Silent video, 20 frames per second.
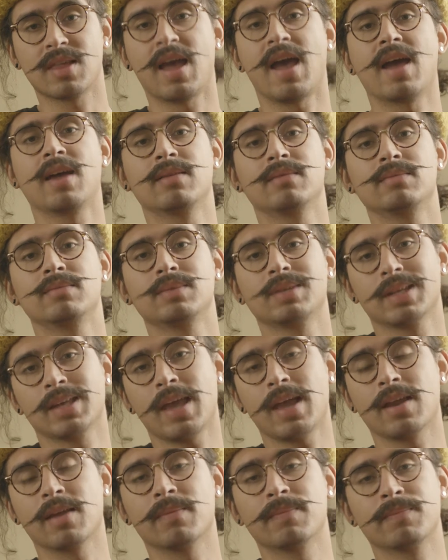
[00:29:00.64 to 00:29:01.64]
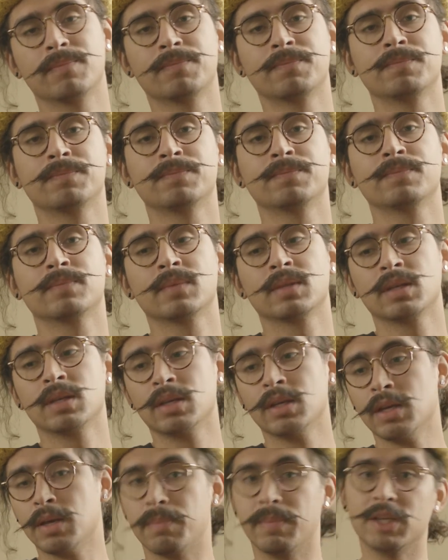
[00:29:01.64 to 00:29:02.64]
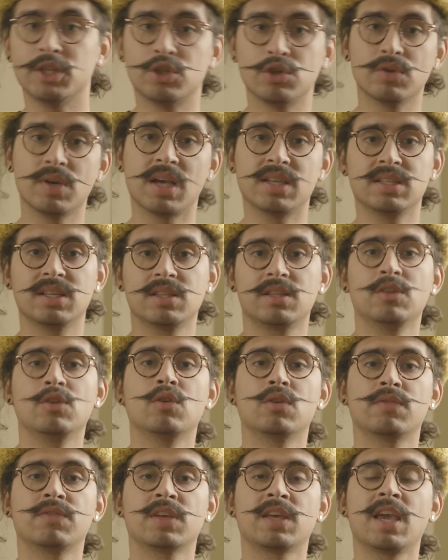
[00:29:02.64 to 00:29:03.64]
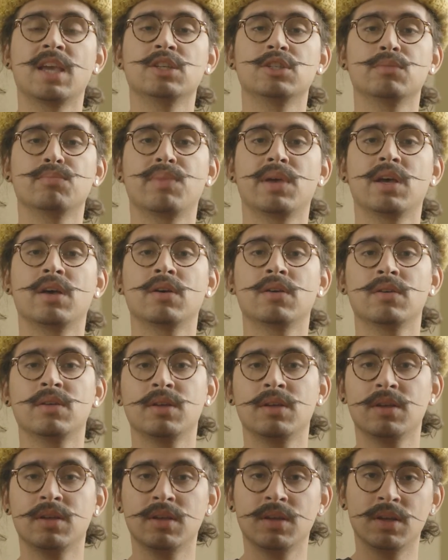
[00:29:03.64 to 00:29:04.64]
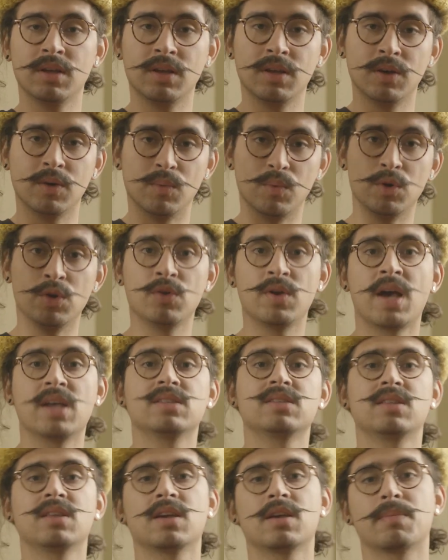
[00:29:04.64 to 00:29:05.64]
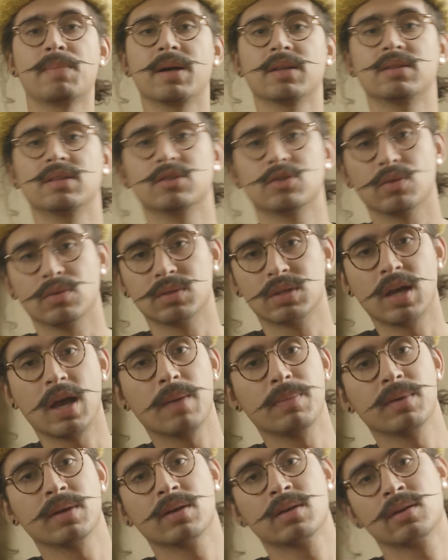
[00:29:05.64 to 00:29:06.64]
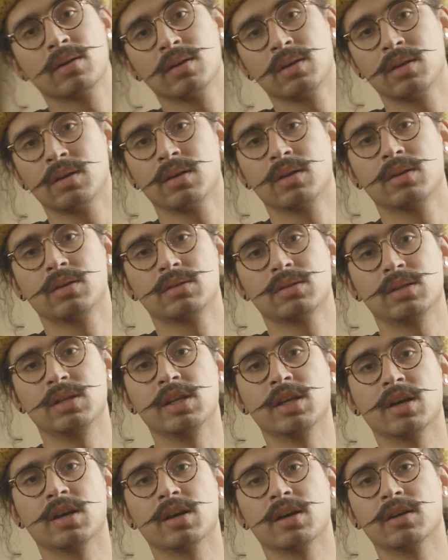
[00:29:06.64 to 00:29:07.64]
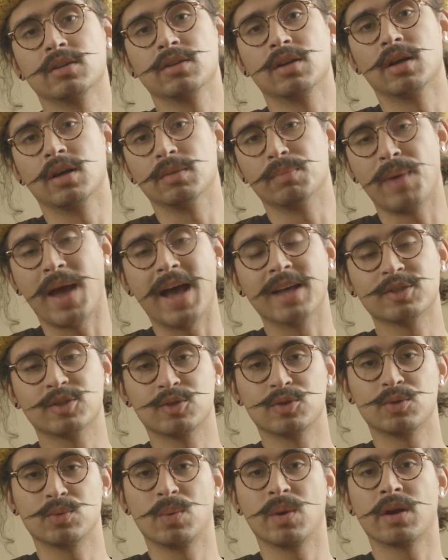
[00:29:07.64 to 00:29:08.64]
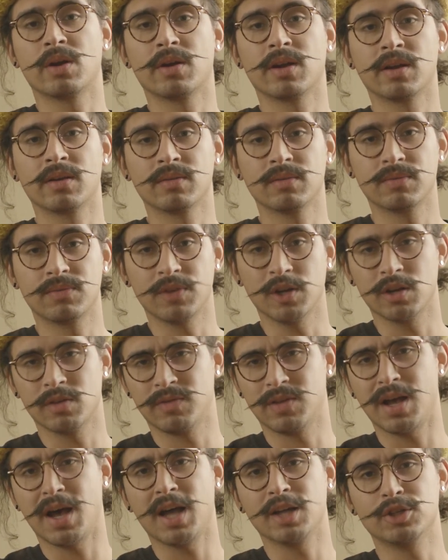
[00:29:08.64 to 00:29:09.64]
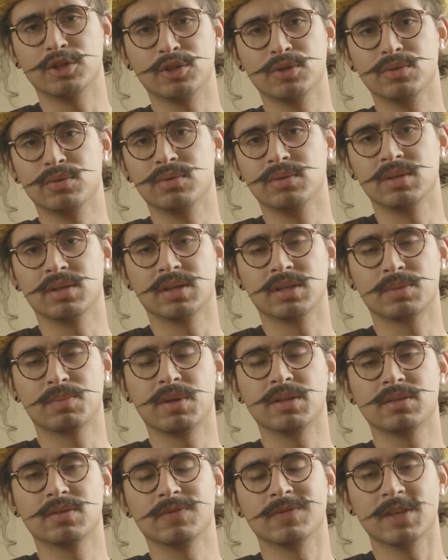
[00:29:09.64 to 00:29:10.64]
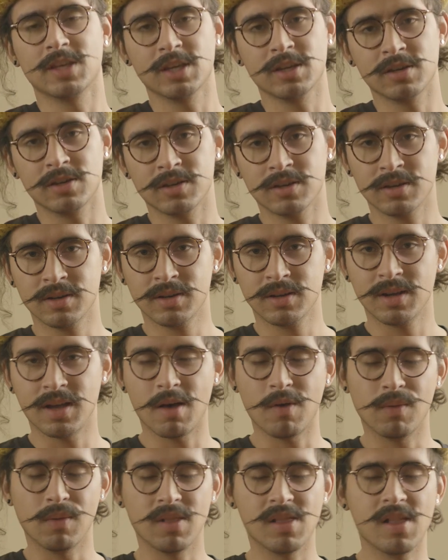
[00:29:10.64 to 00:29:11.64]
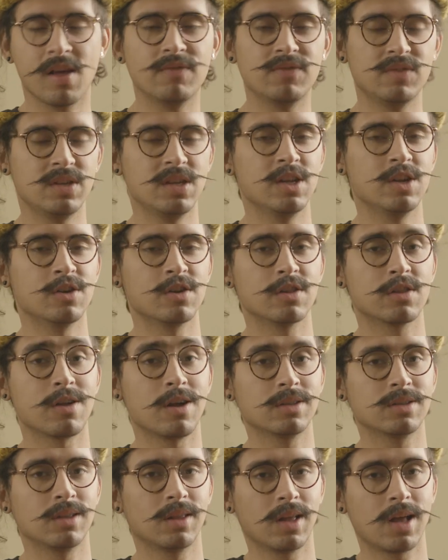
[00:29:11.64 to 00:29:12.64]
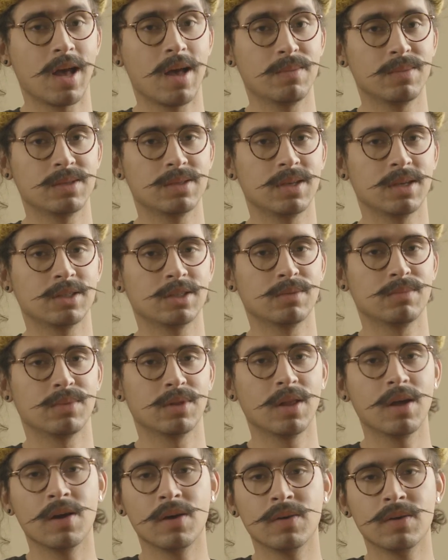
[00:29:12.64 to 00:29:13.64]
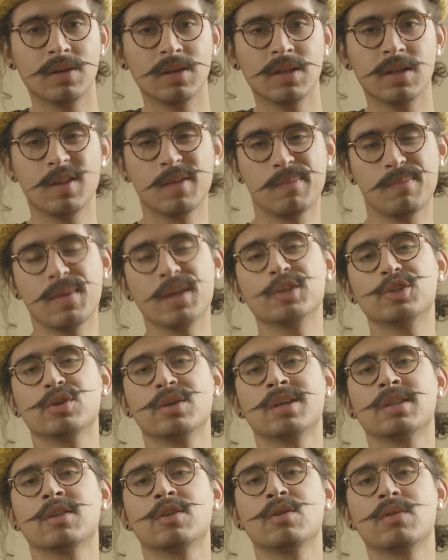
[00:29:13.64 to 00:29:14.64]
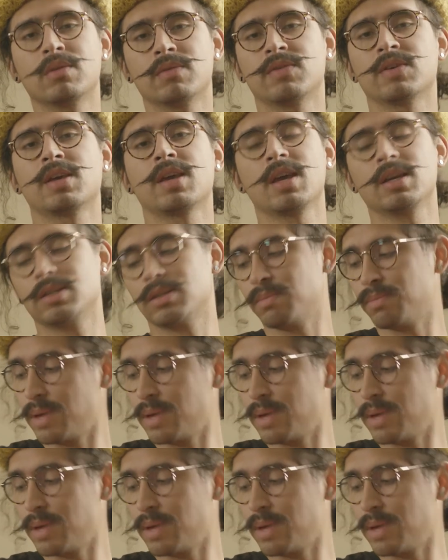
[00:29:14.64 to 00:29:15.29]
that, to get it. Make sure you guys hit the notification bell. What do you guys think about this whole topic? Pastors wearing fear of God shoes and expensive gear. I would love to hear your thoughts in the comment section below. Make sure you hit the notification